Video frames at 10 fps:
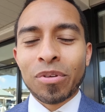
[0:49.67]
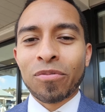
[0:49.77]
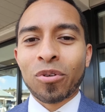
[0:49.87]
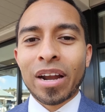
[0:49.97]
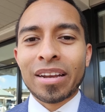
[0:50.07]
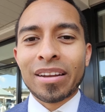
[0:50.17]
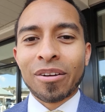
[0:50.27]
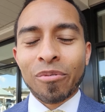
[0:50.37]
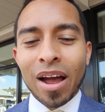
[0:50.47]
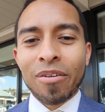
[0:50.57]
before I
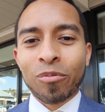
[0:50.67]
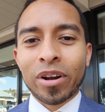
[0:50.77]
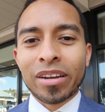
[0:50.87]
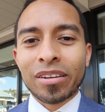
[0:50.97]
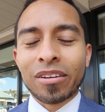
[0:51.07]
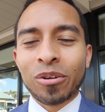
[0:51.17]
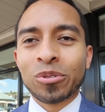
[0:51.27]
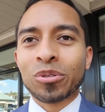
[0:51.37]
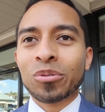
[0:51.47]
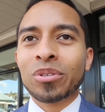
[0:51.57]
arrive where I need to
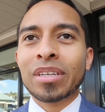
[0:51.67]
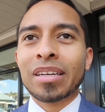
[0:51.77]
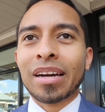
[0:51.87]
go to.